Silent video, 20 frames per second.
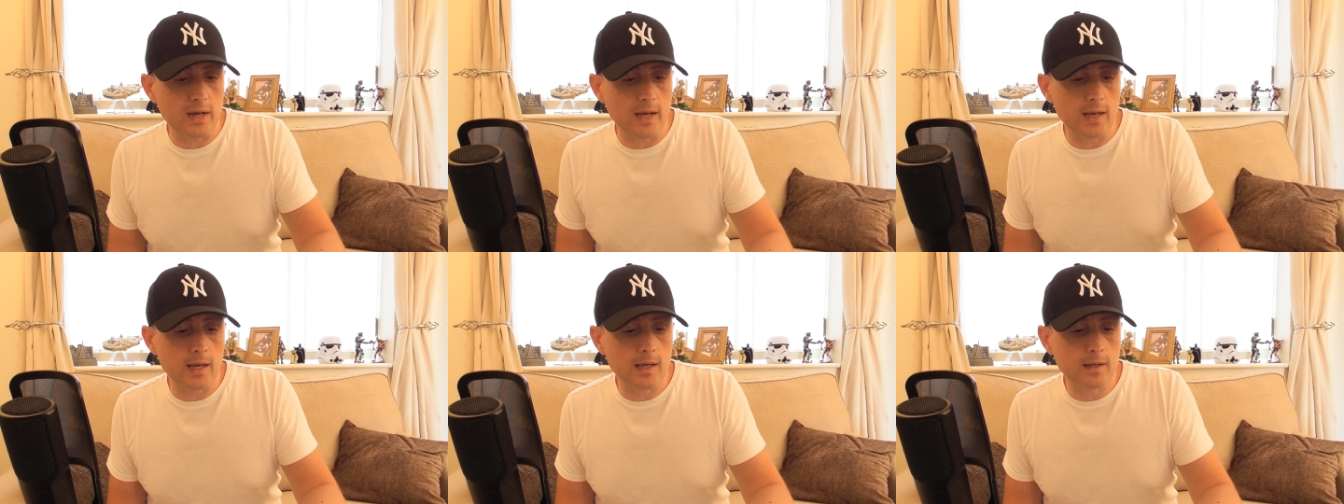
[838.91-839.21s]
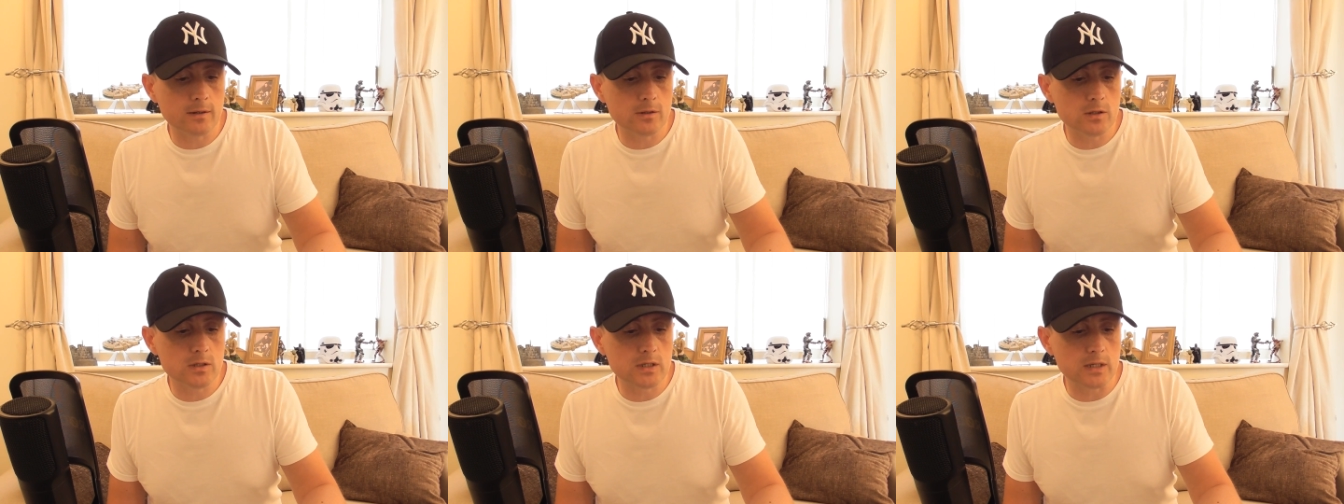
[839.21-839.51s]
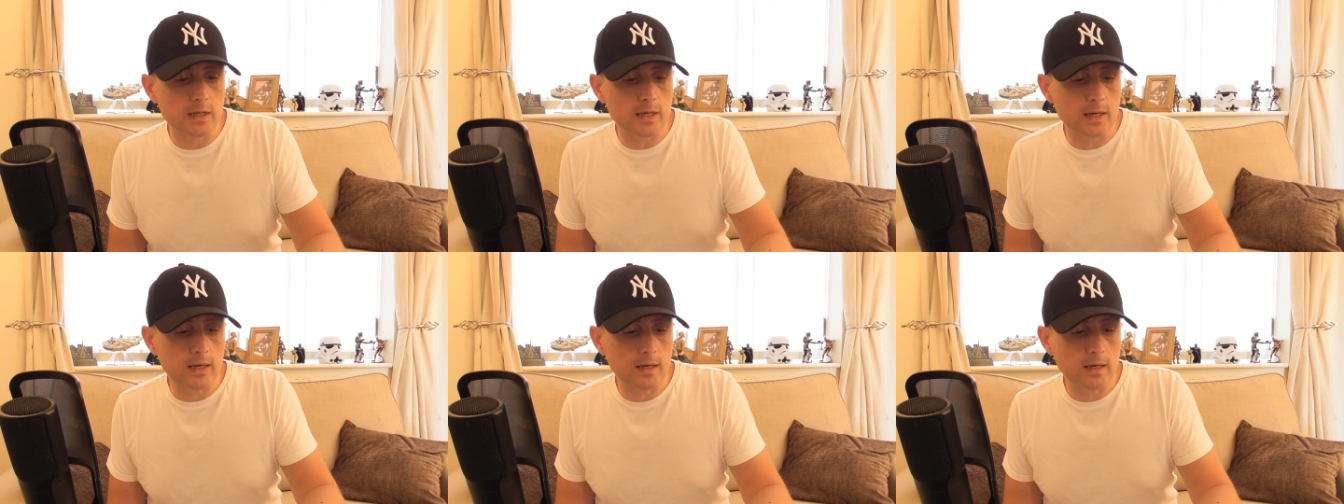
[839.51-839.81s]
and
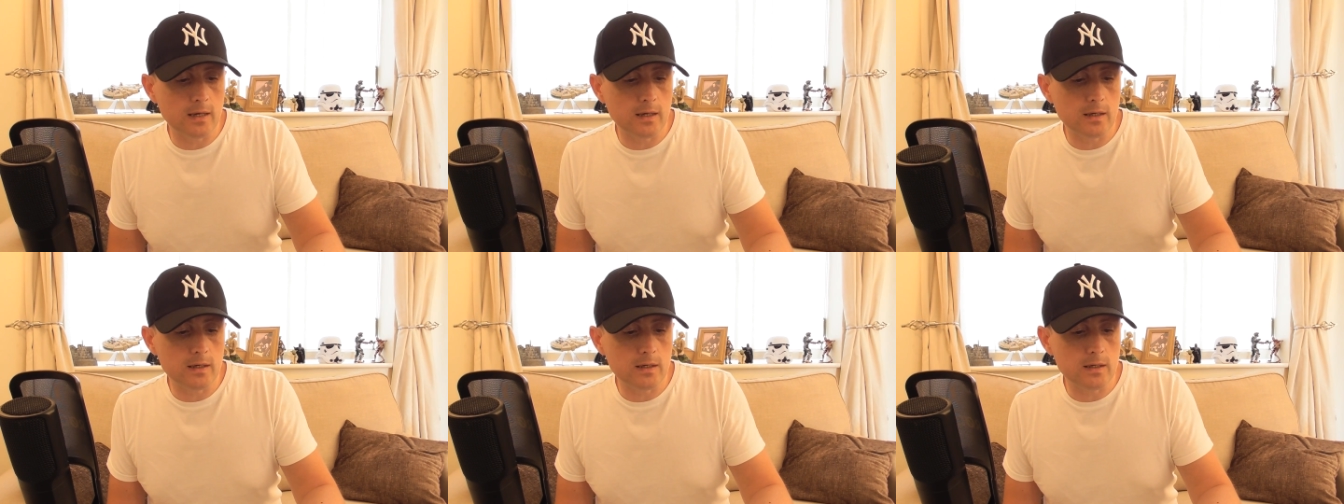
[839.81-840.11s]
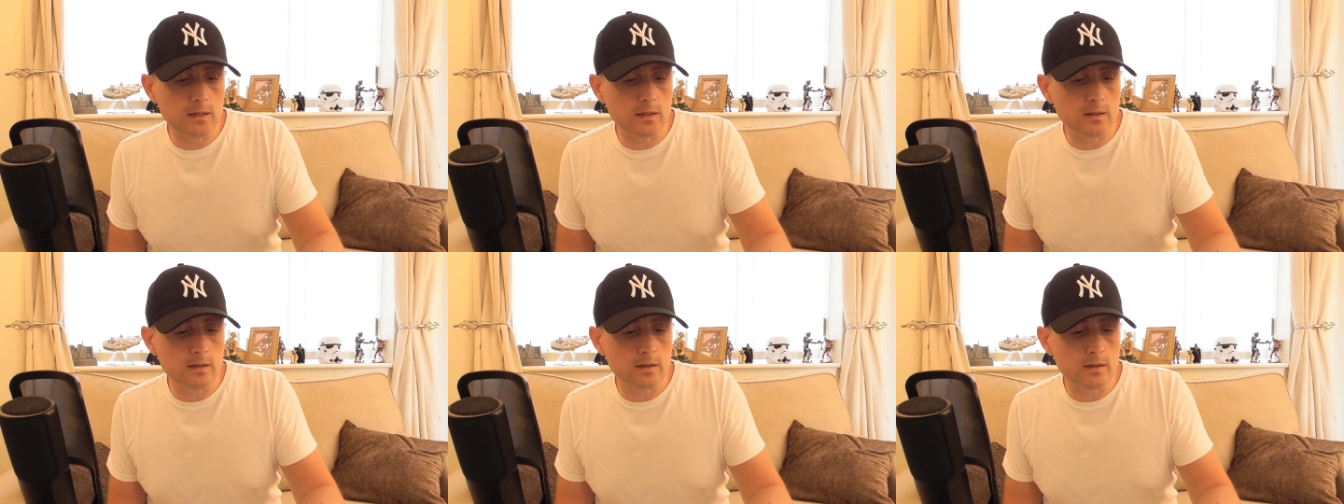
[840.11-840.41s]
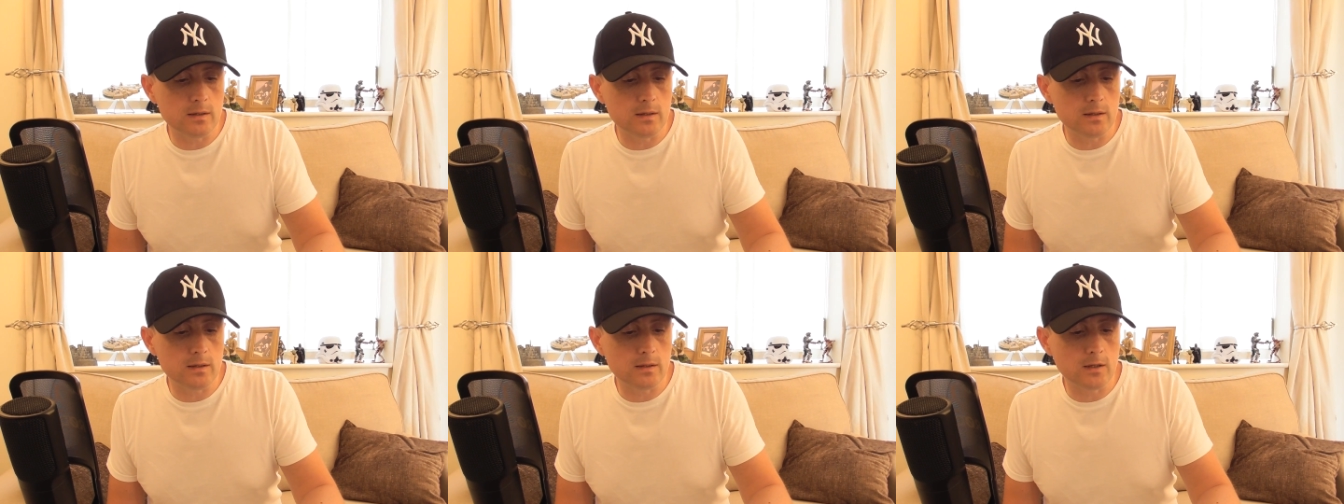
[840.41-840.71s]

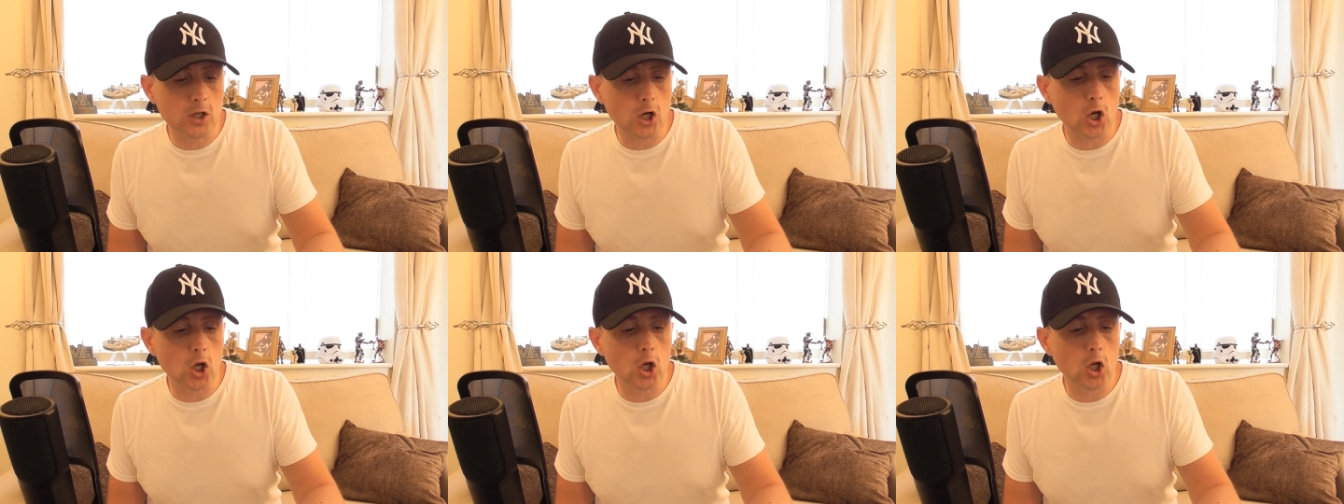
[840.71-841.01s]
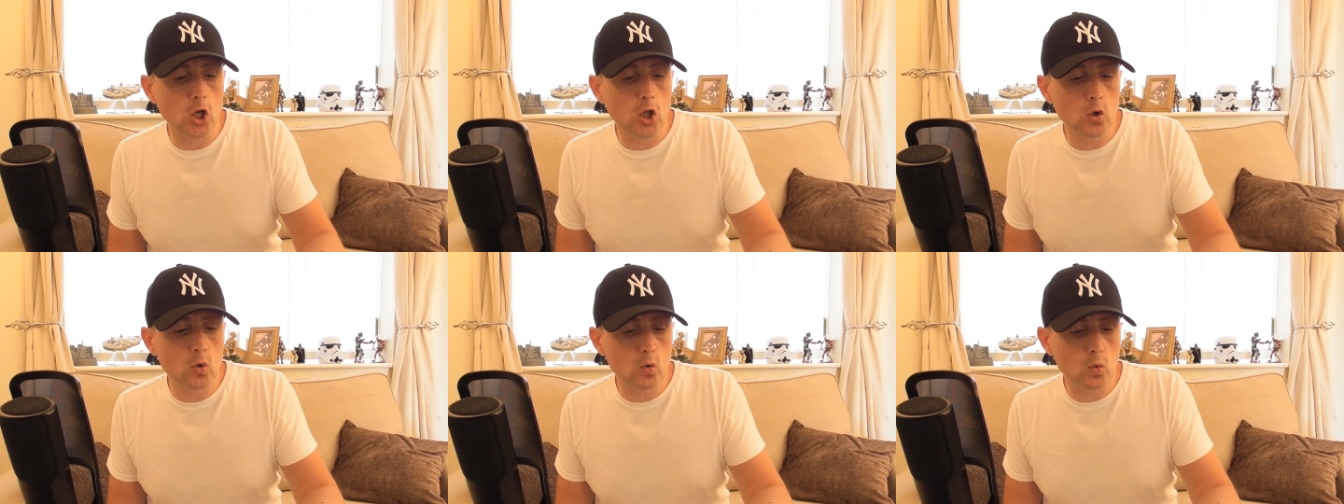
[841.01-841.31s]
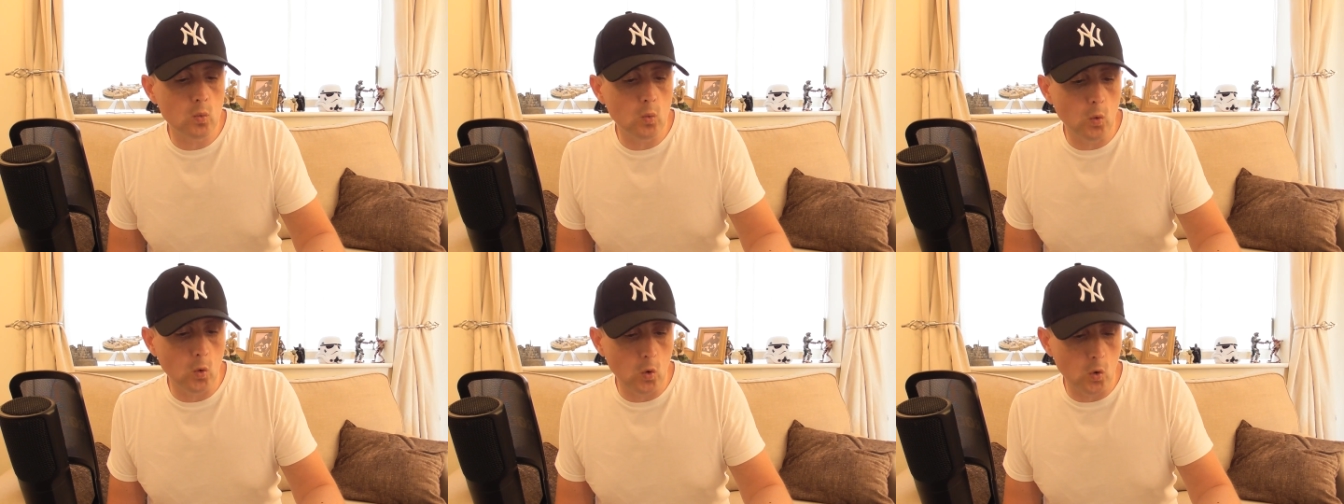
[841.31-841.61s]

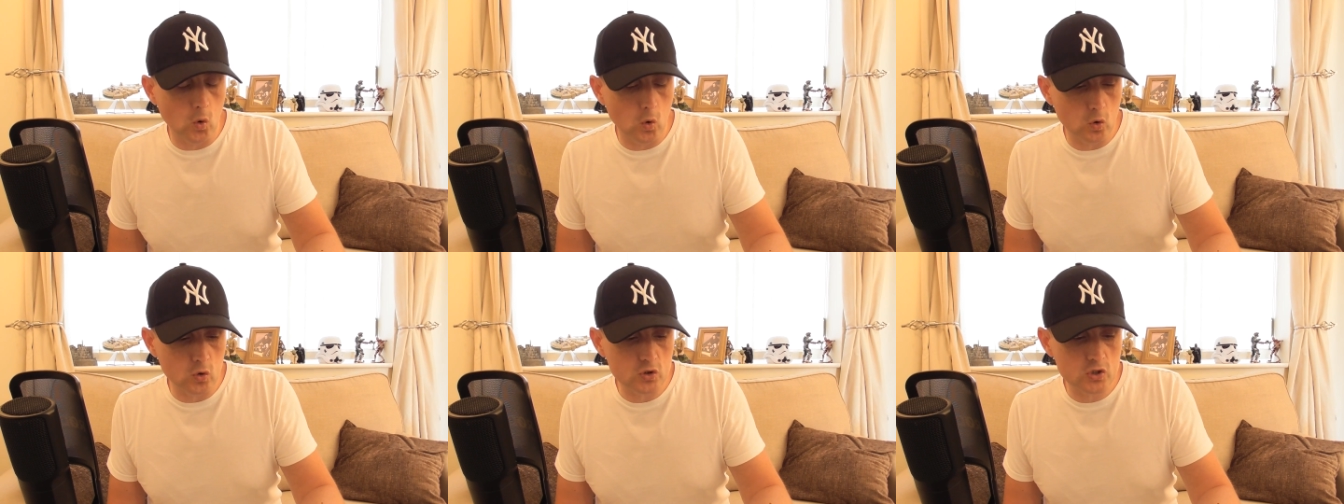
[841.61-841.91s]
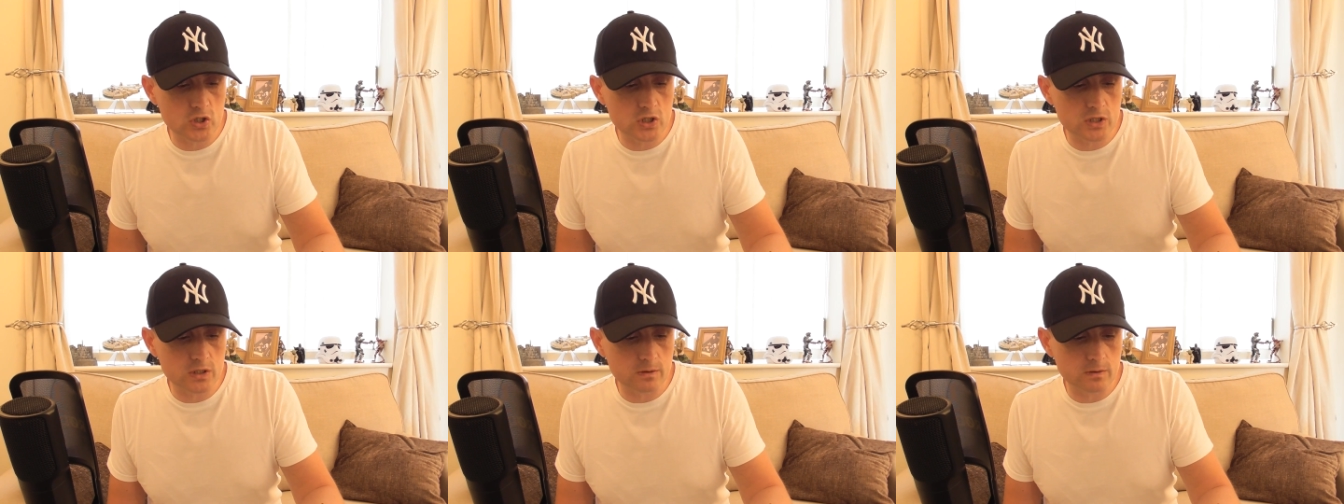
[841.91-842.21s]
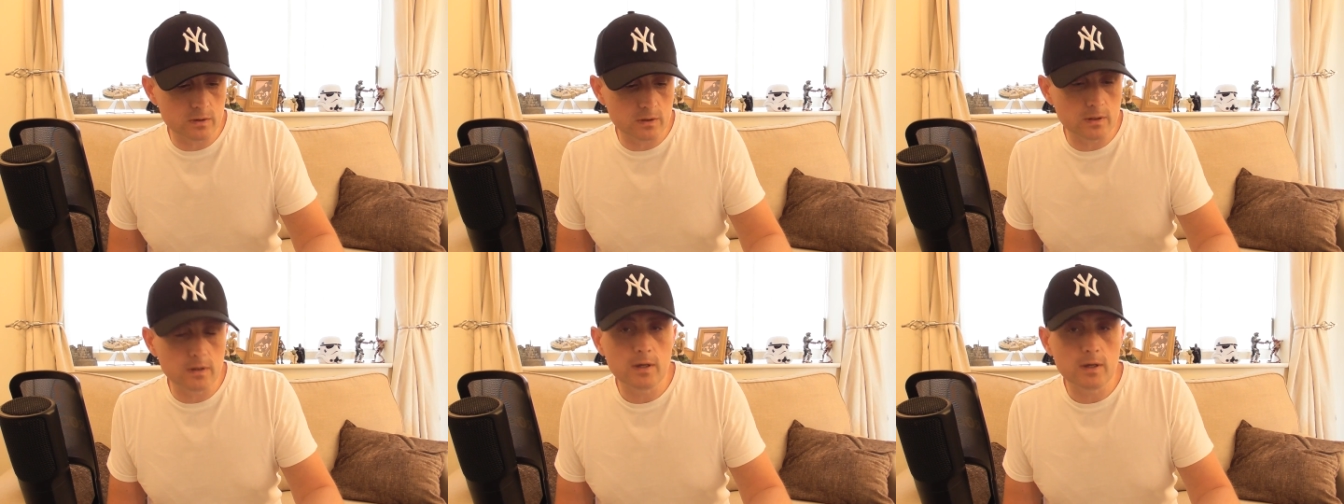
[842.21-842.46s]
Clone Wars